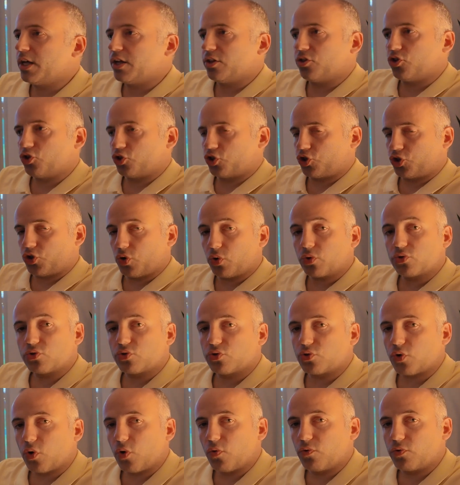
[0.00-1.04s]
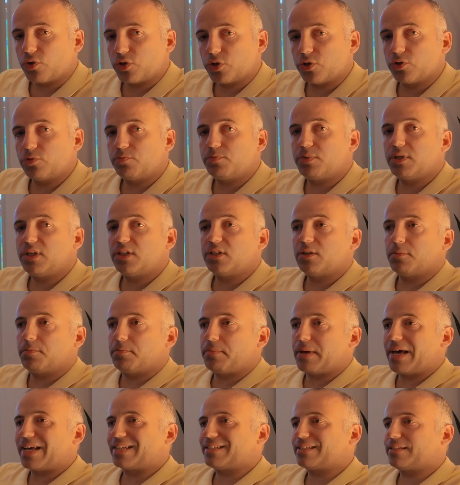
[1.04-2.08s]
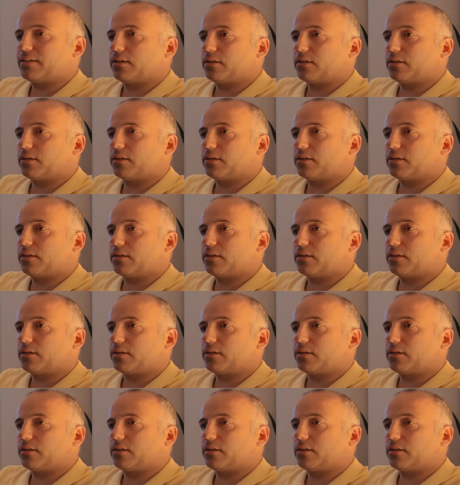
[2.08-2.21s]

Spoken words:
The short throw could be the best